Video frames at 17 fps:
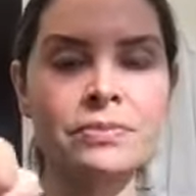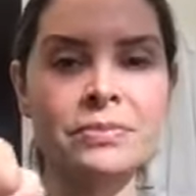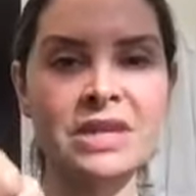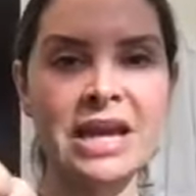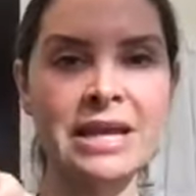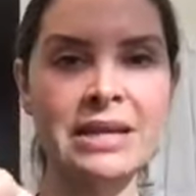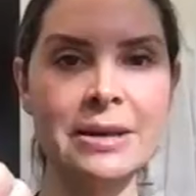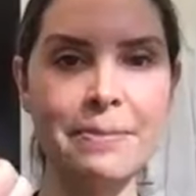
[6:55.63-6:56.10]

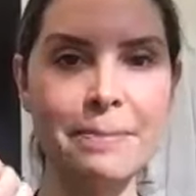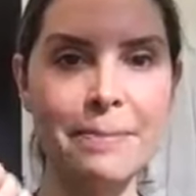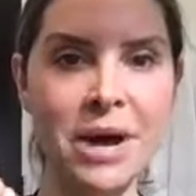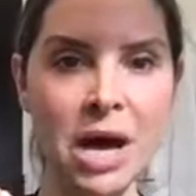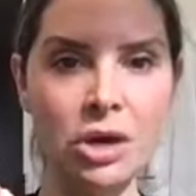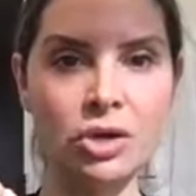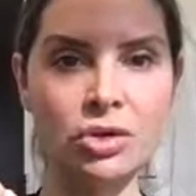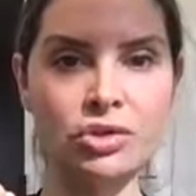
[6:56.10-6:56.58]
and it
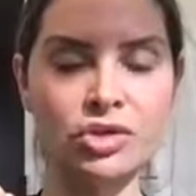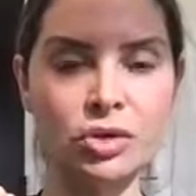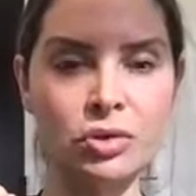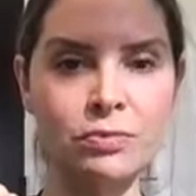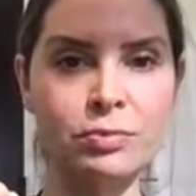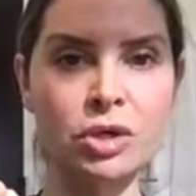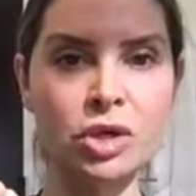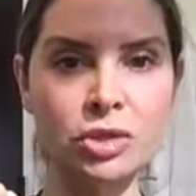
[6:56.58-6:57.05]
puckers or
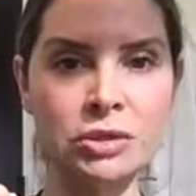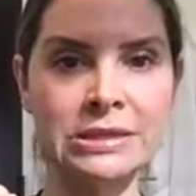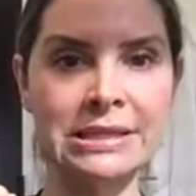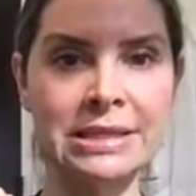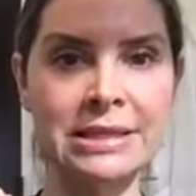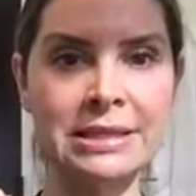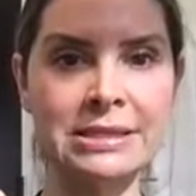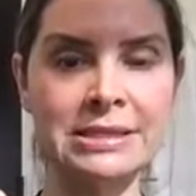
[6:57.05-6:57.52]
pulls
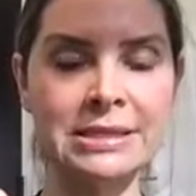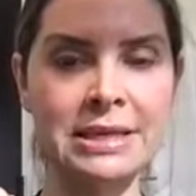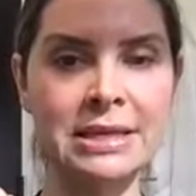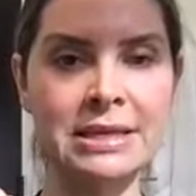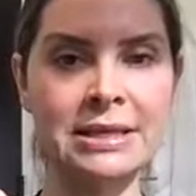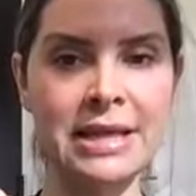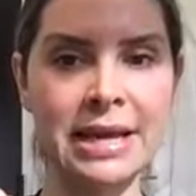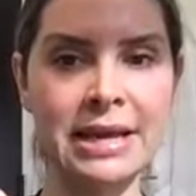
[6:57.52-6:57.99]
in the
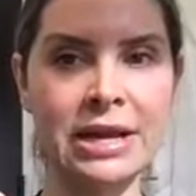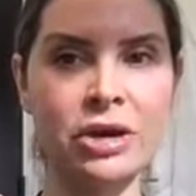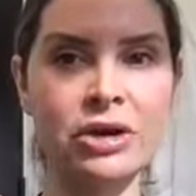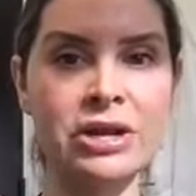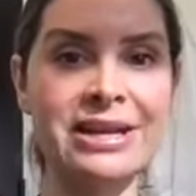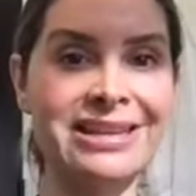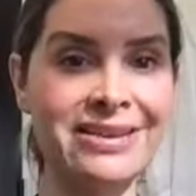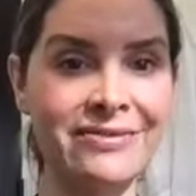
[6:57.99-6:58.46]
skin in that
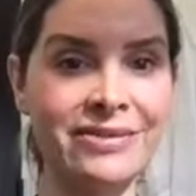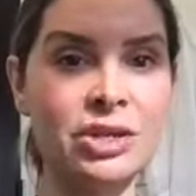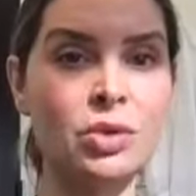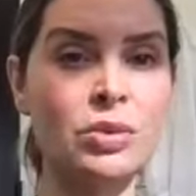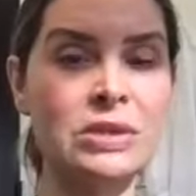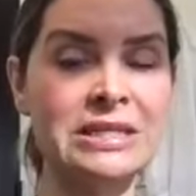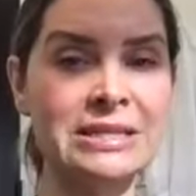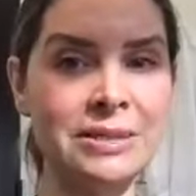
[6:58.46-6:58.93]
area, giving
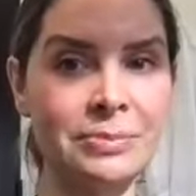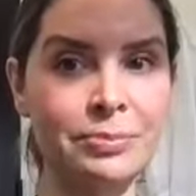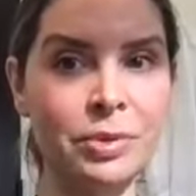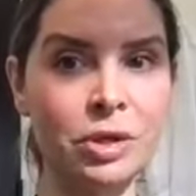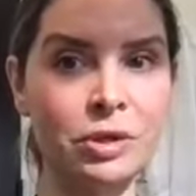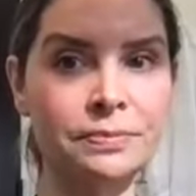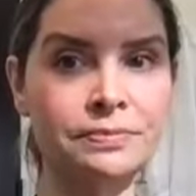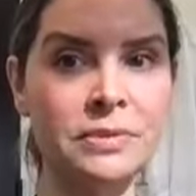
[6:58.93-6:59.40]
you a
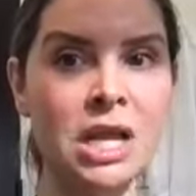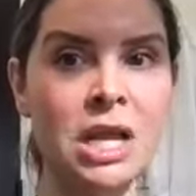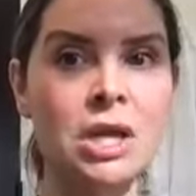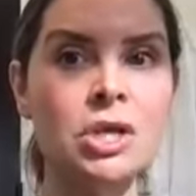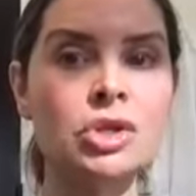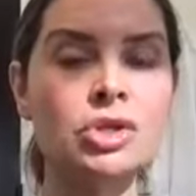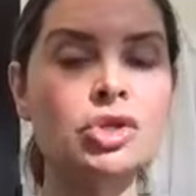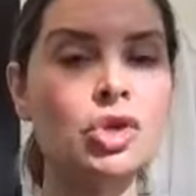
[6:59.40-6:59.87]
dimple.
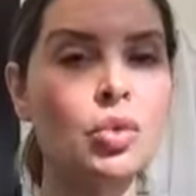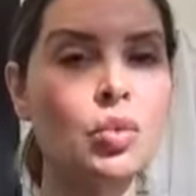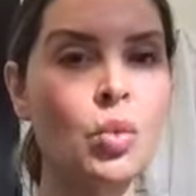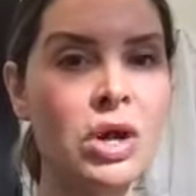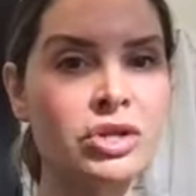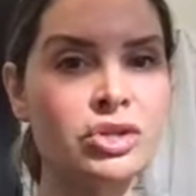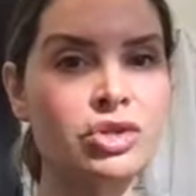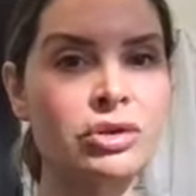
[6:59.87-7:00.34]
So
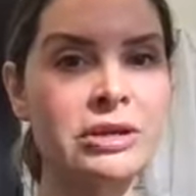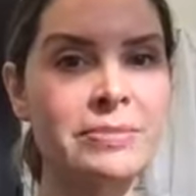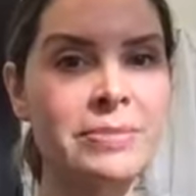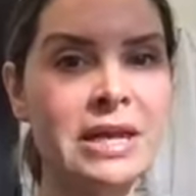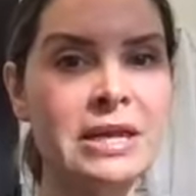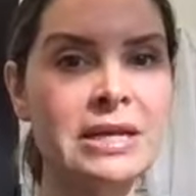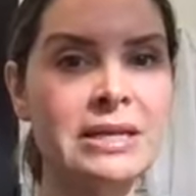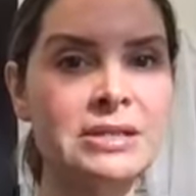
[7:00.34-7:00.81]
one
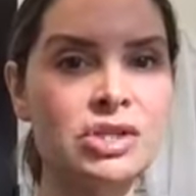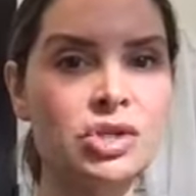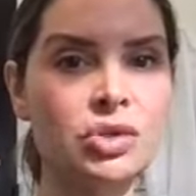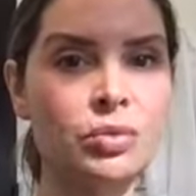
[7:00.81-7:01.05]
treatment is to